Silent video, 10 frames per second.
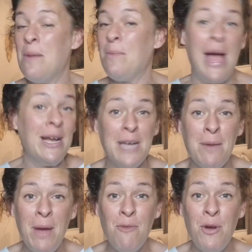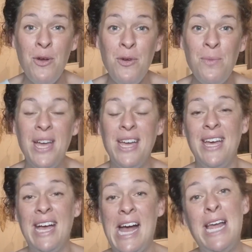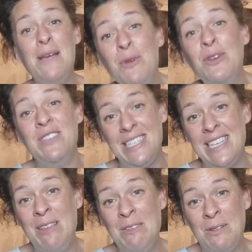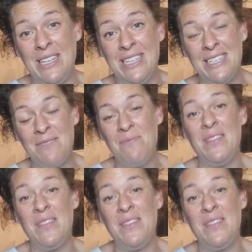packed up my room, and I moved to South Auckland.